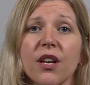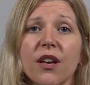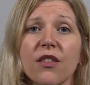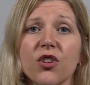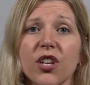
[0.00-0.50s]

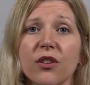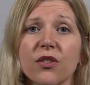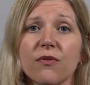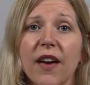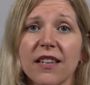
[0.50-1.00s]
The shares
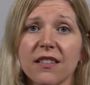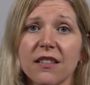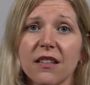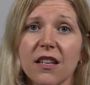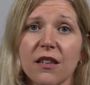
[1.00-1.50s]

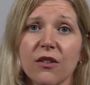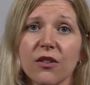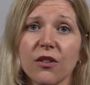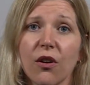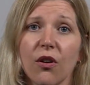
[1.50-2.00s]
vest
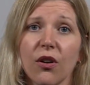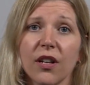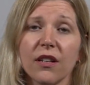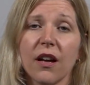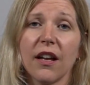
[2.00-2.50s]
either on
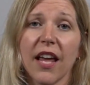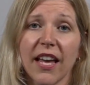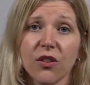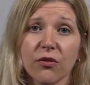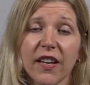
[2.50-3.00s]
an
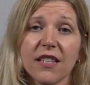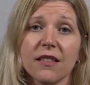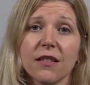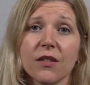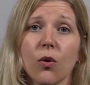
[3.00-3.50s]
annual
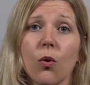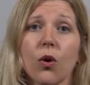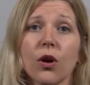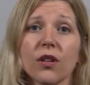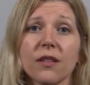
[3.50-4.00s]
basis
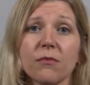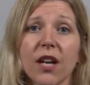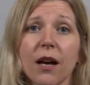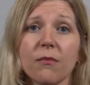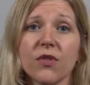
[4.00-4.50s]
or
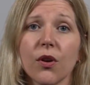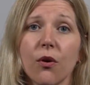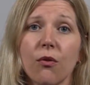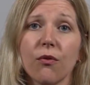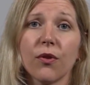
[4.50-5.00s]
sometimes
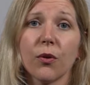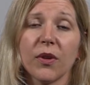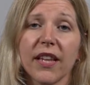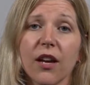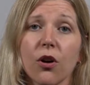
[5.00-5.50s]
over what
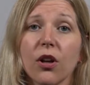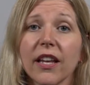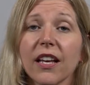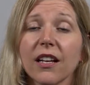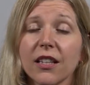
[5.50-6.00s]
they call
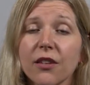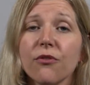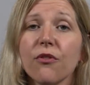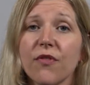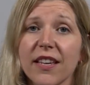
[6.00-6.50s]
a cliff
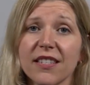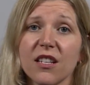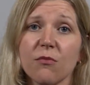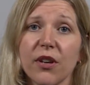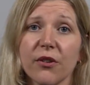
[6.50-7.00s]

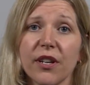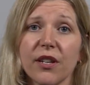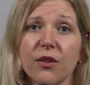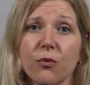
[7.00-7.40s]
vesting period,